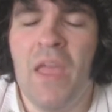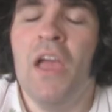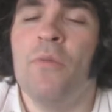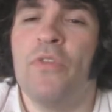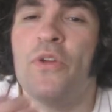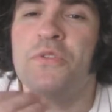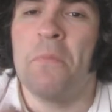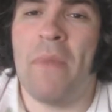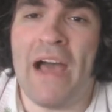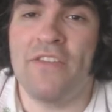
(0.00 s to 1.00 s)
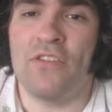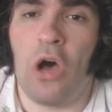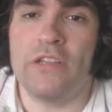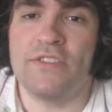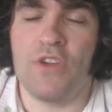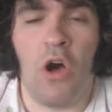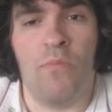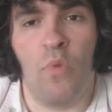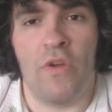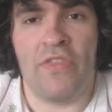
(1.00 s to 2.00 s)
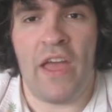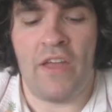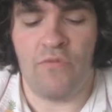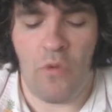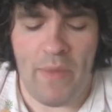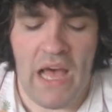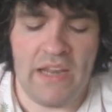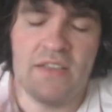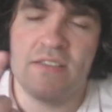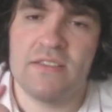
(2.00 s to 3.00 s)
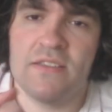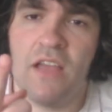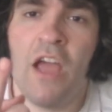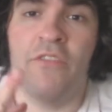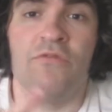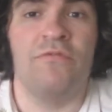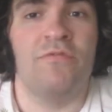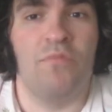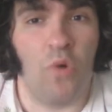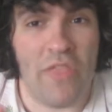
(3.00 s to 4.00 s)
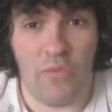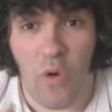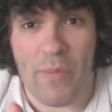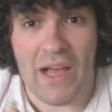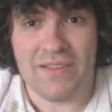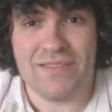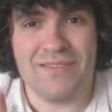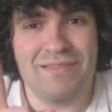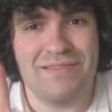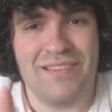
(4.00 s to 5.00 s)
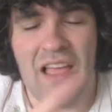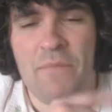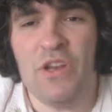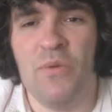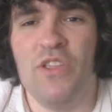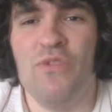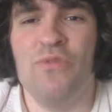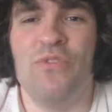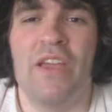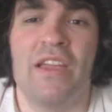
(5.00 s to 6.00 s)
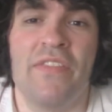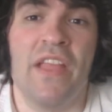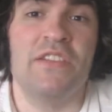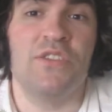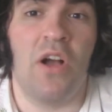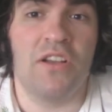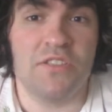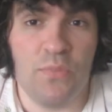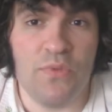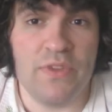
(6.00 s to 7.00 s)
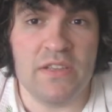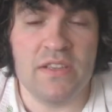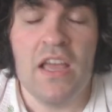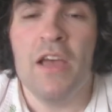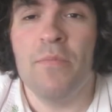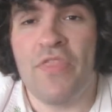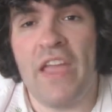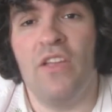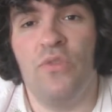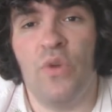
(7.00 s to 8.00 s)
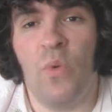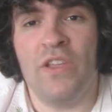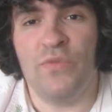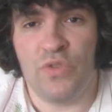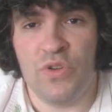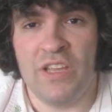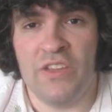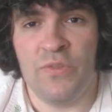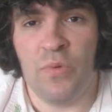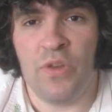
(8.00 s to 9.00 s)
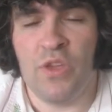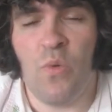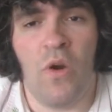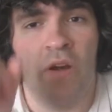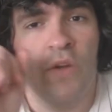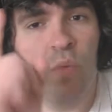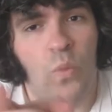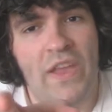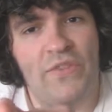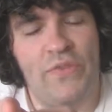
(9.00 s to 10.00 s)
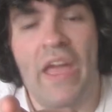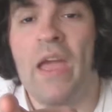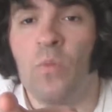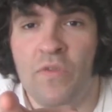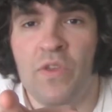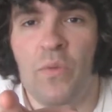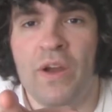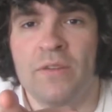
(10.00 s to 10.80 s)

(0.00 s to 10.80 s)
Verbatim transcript: But those are my thoughts on More Than Robotics, and More Than Robots. Let me know what you think, and let's talk some movies. But thank you as always for tuning in and supporting your Wasteland Reviewer.